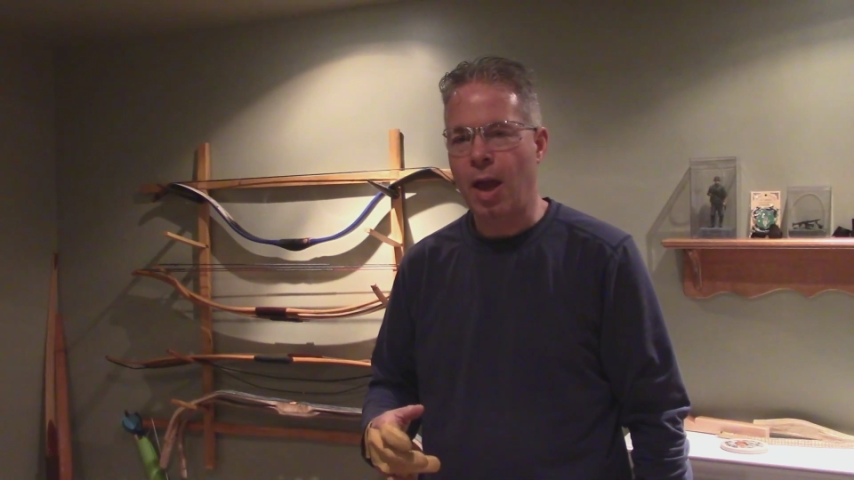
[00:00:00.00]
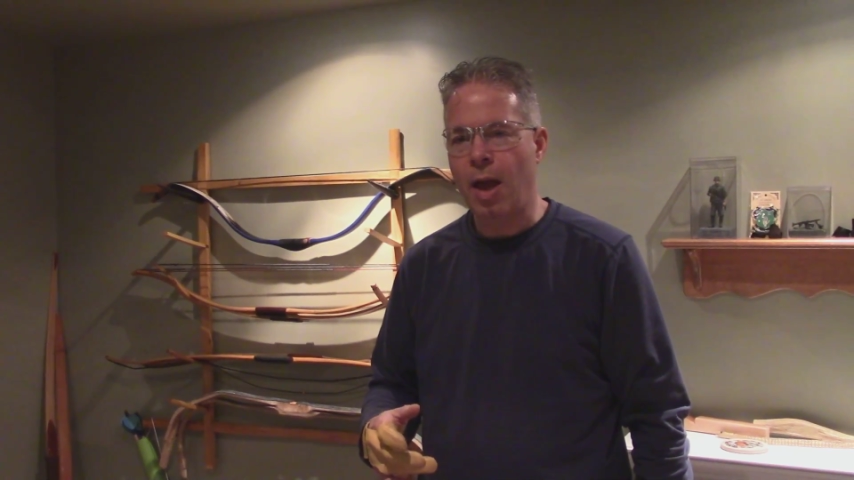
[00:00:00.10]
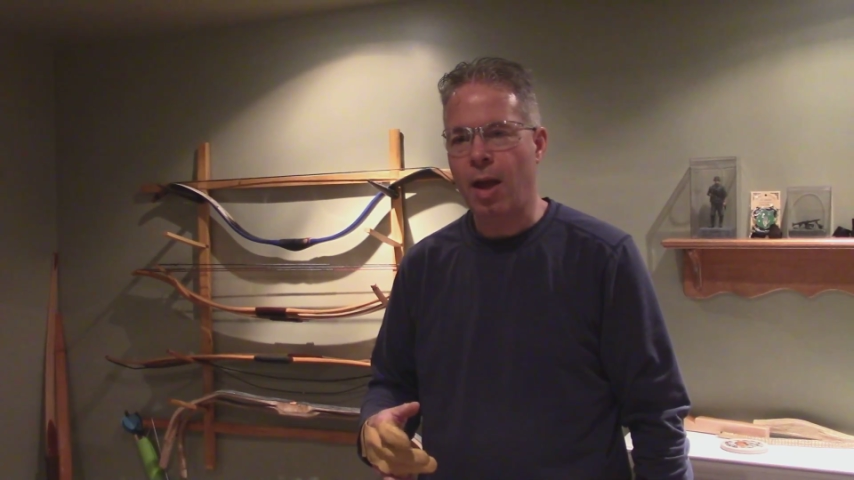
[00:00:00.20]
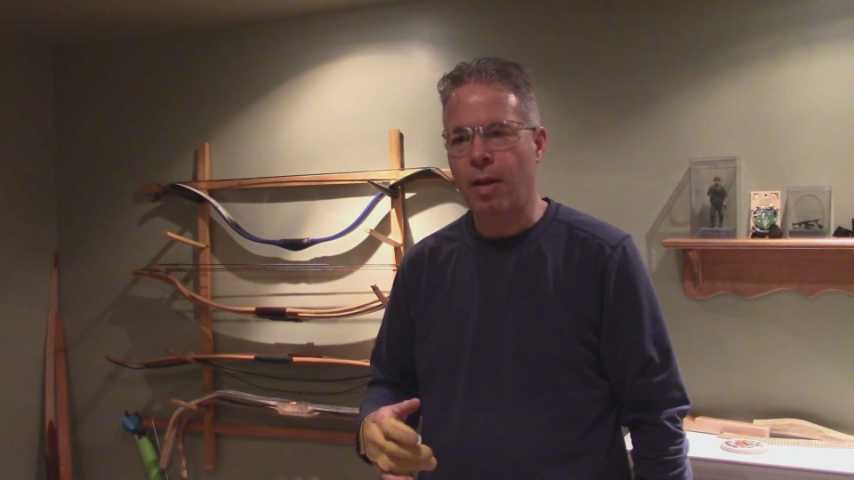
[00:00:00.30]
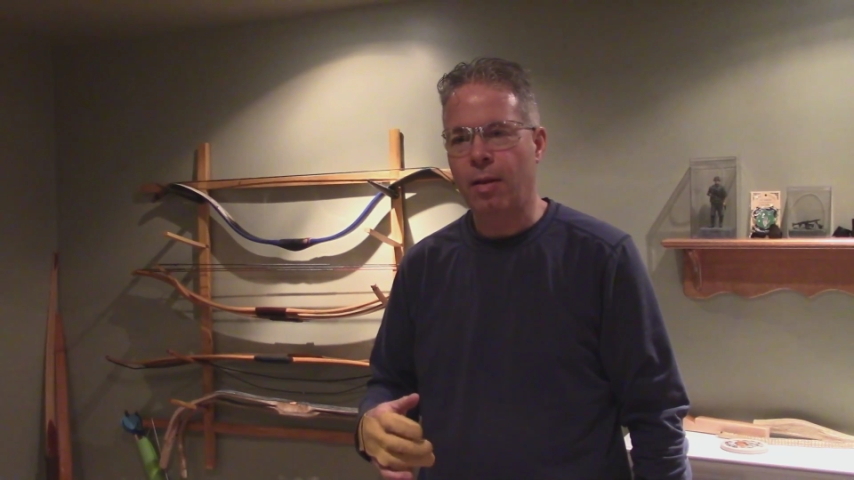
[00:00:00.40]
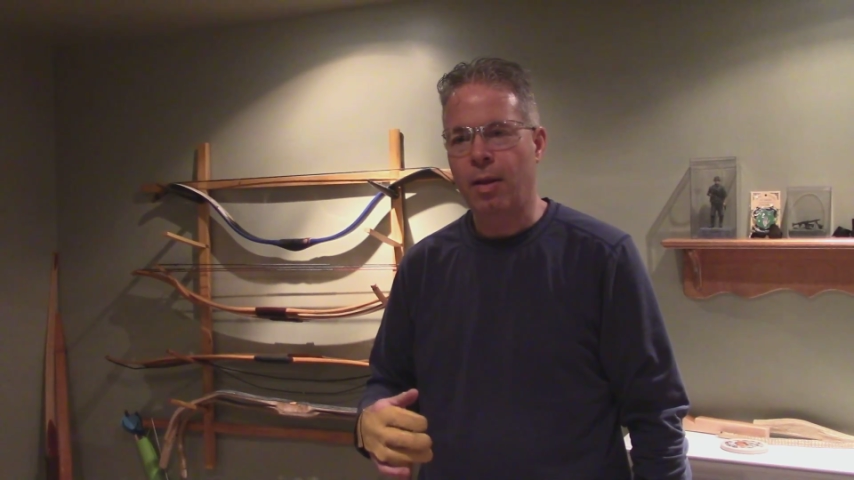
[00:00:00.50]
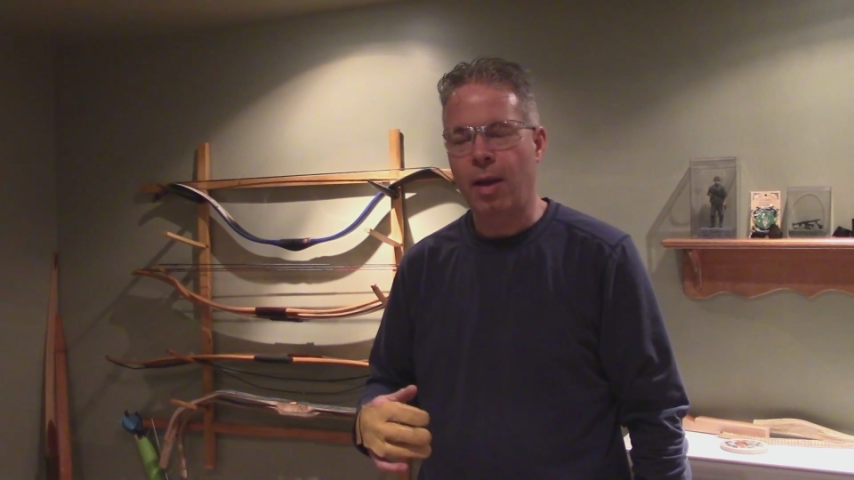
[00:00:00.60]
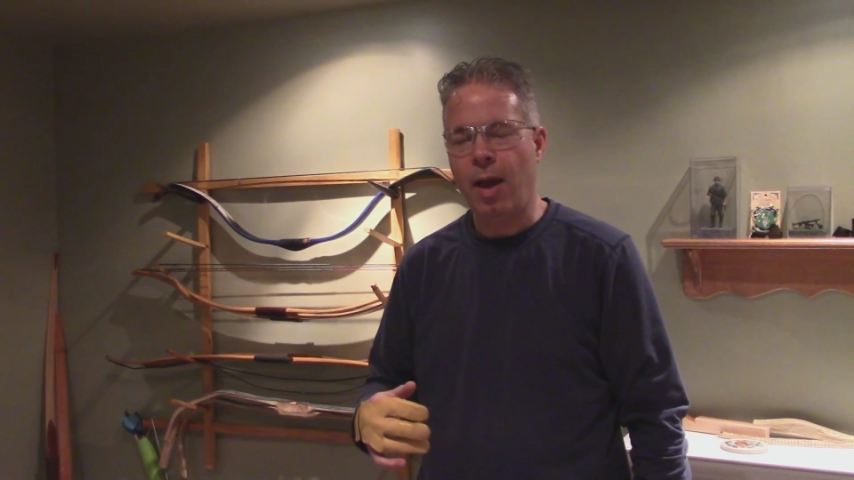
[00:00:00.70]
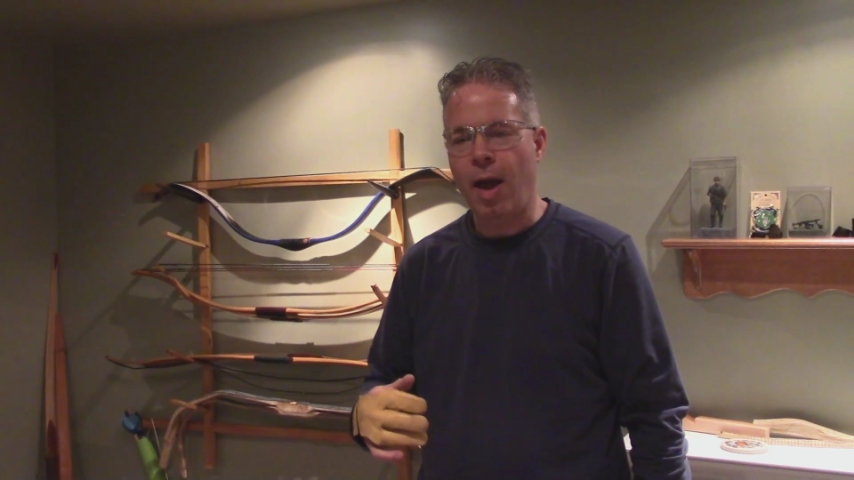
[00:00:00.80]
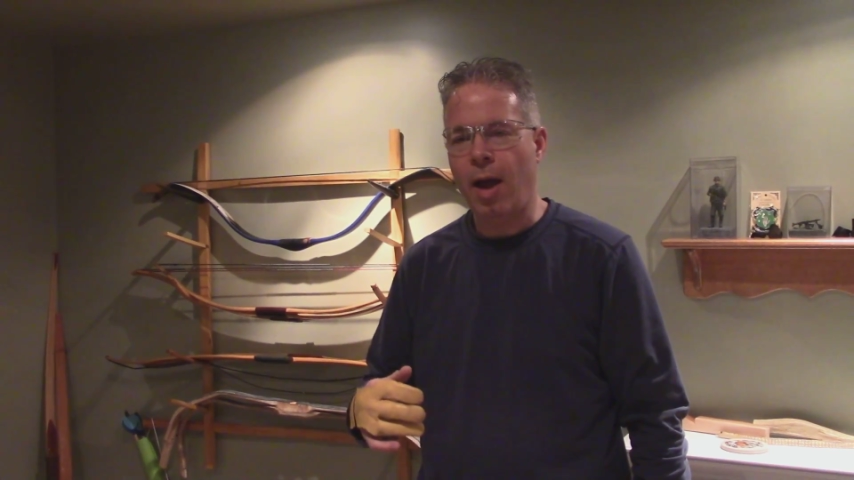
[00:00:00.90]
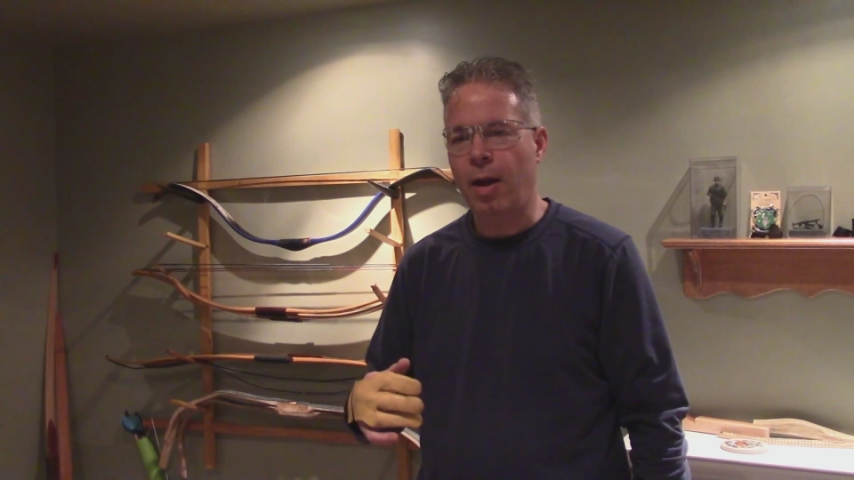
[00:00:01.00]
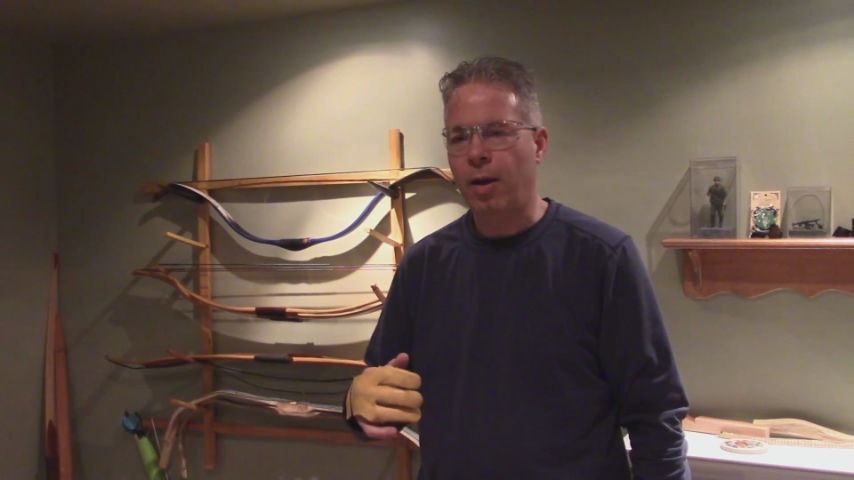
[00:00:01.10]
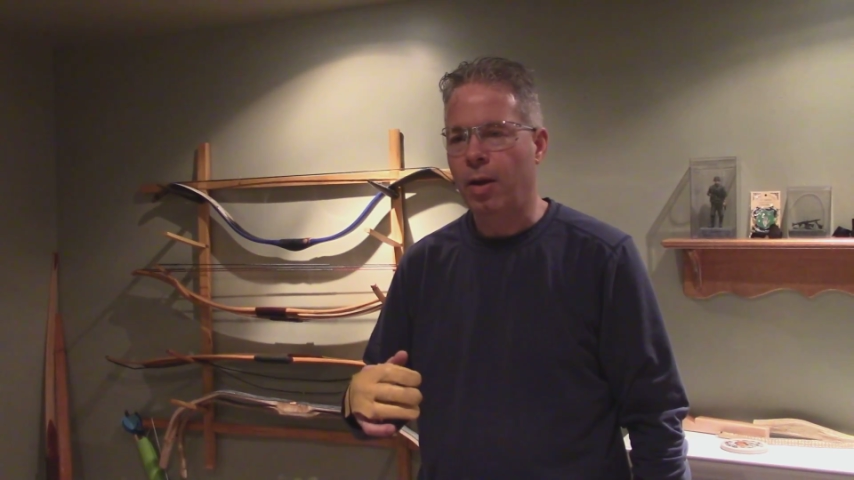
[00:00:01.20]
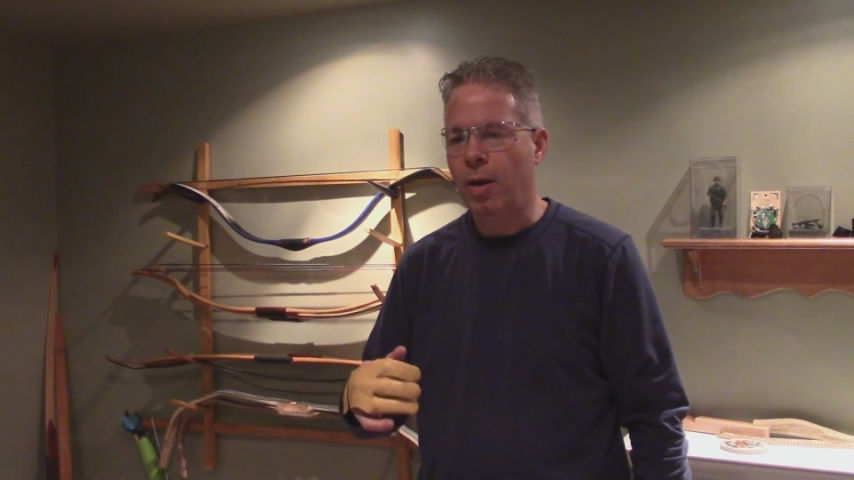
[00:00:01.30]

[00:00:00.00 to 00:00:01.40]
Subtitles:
and they had